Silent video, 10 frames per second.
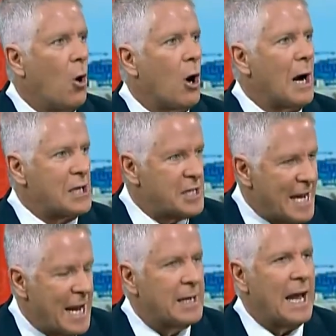are
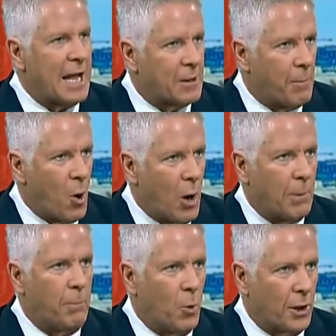standing at the
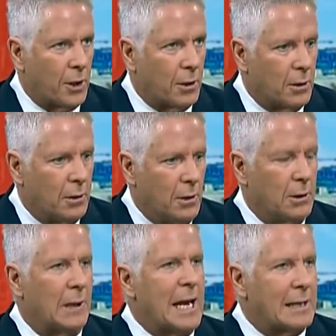border
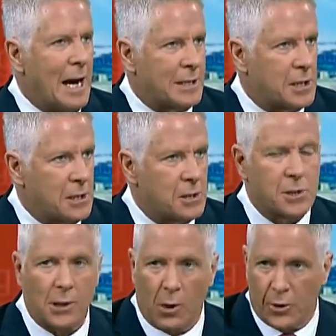like
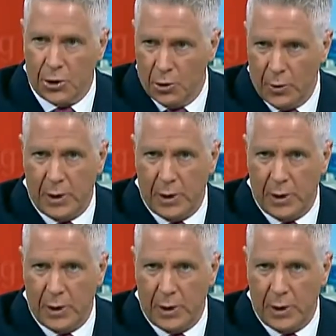Nazis going you